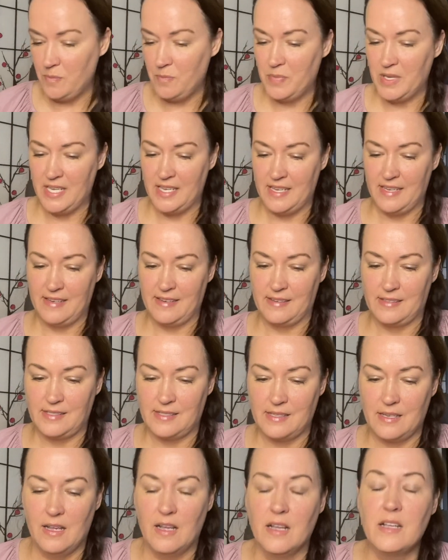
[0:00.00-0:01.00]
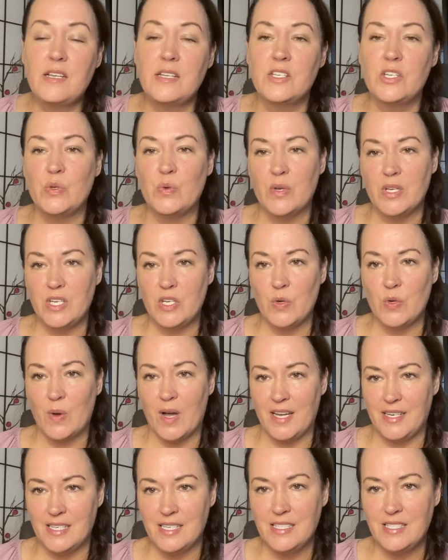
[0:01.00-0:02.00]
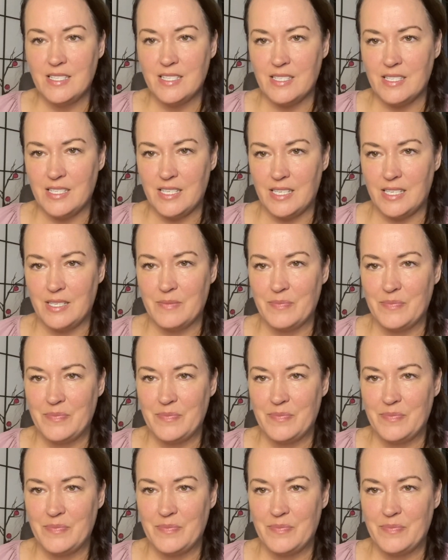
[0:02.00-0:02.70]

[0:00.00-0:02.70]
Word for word: beings to a new identity.